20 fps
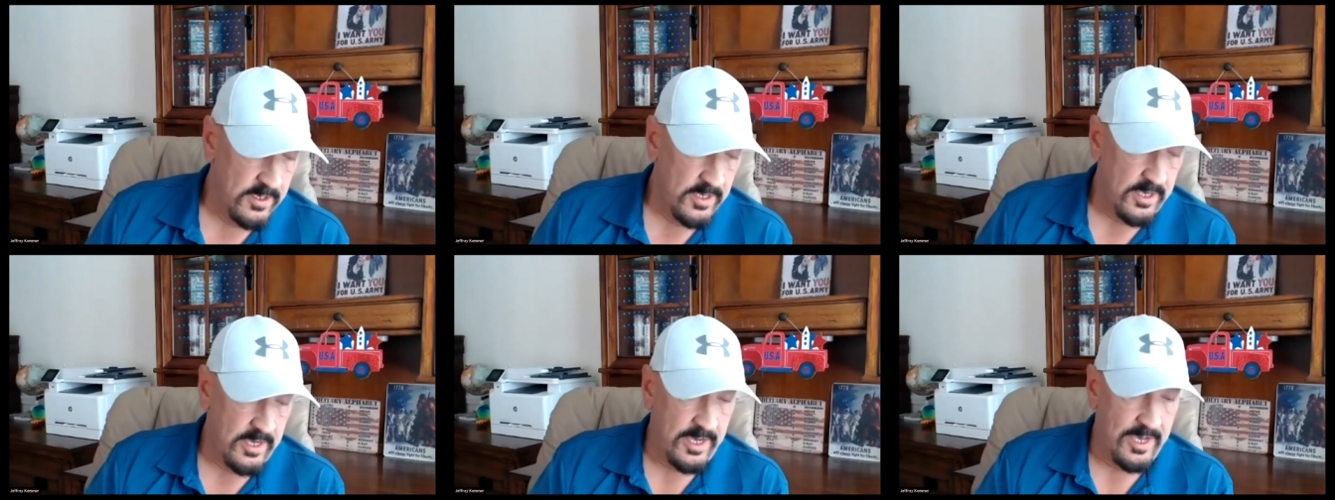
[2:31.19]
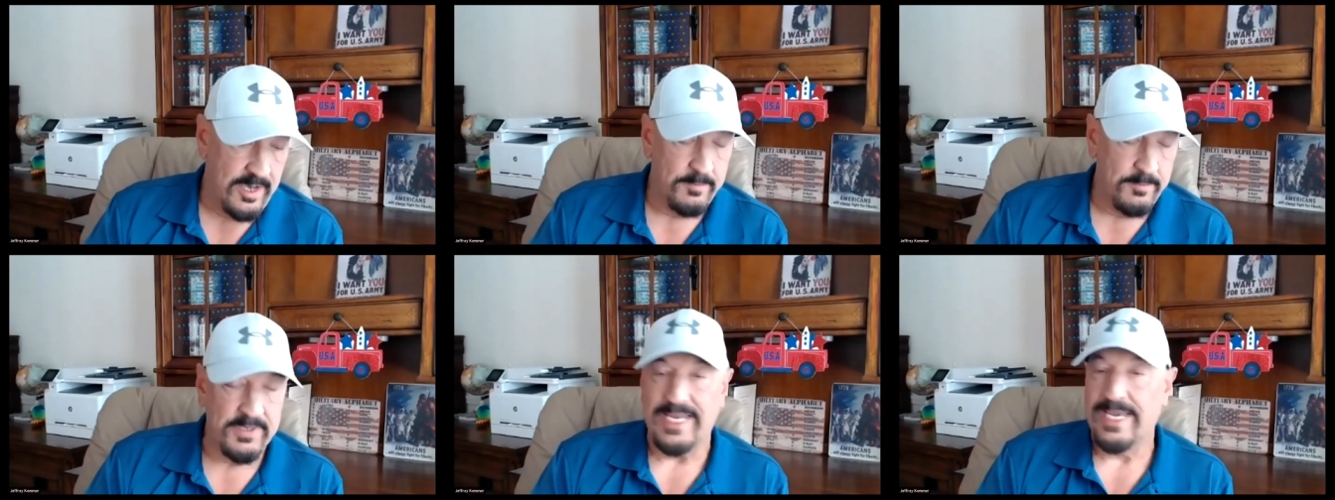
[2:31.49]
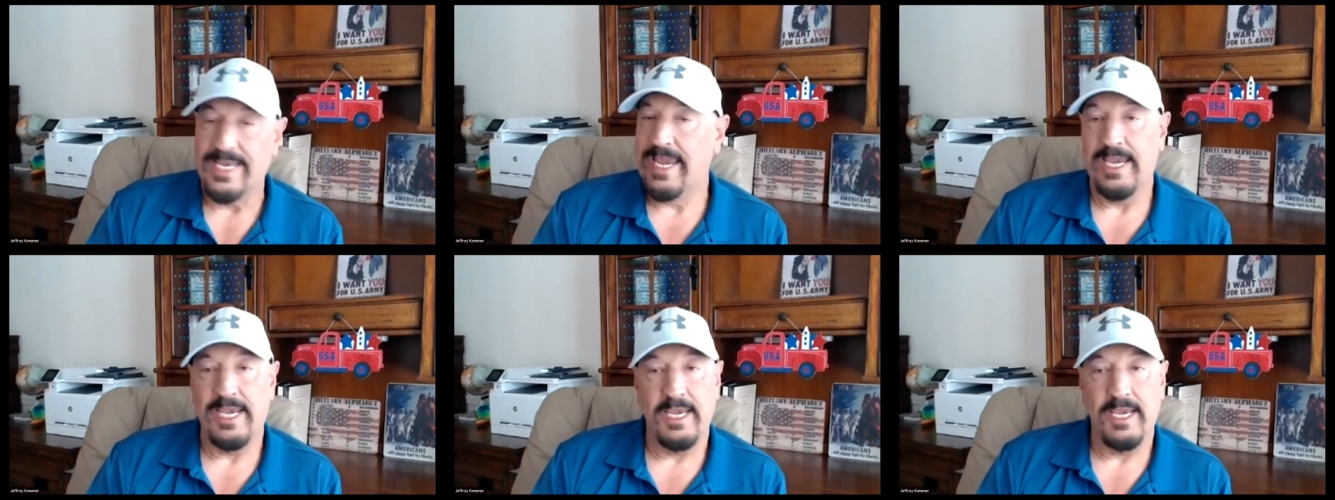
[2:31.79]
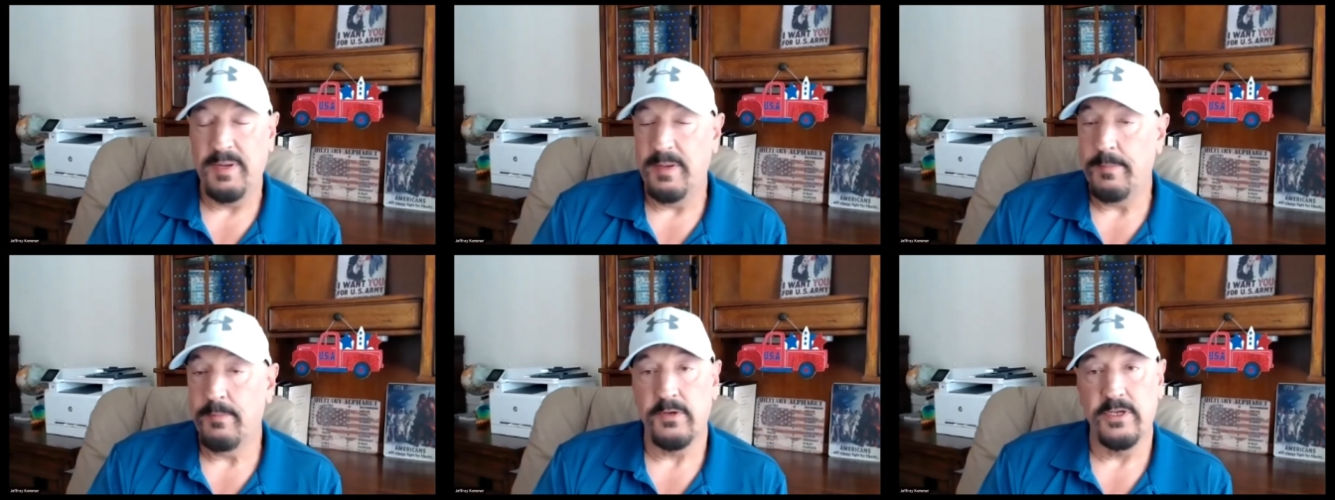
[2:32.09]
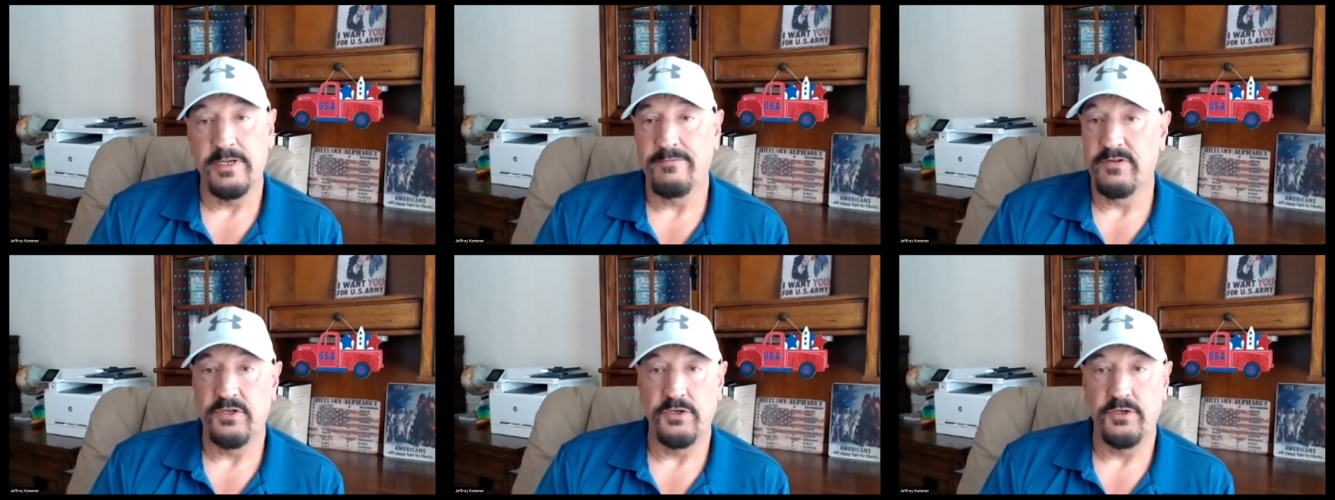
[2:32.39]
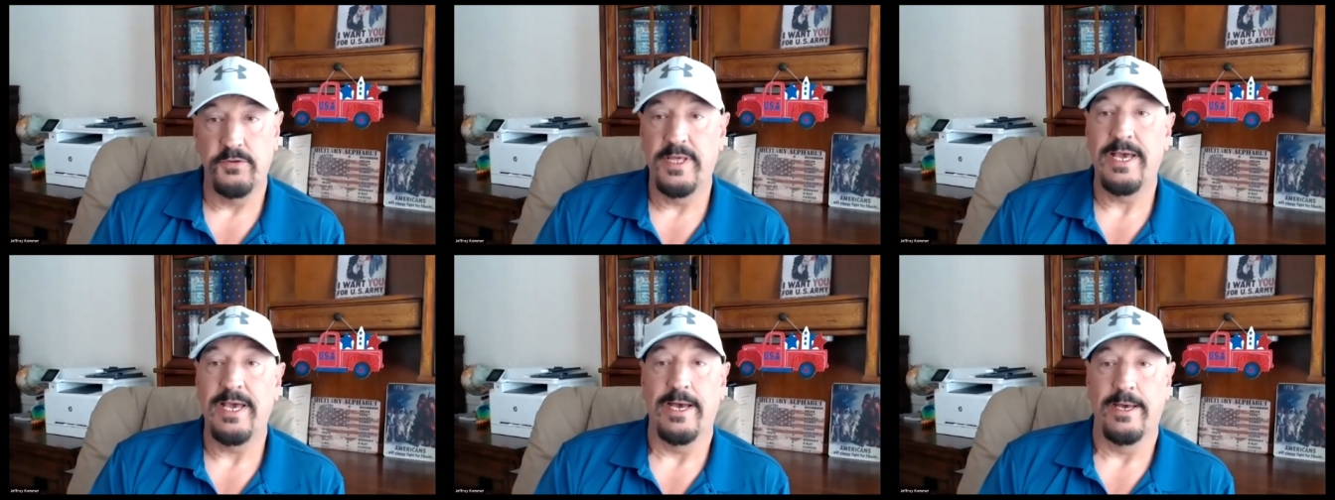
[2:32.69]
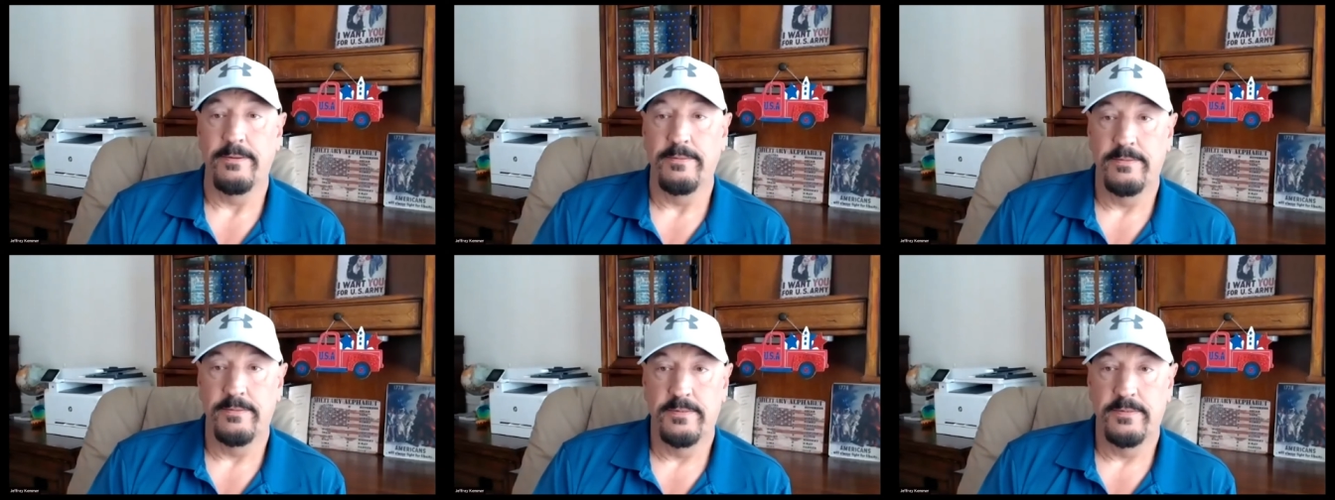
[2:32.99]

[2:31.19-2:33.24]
But they can't get people to even do that.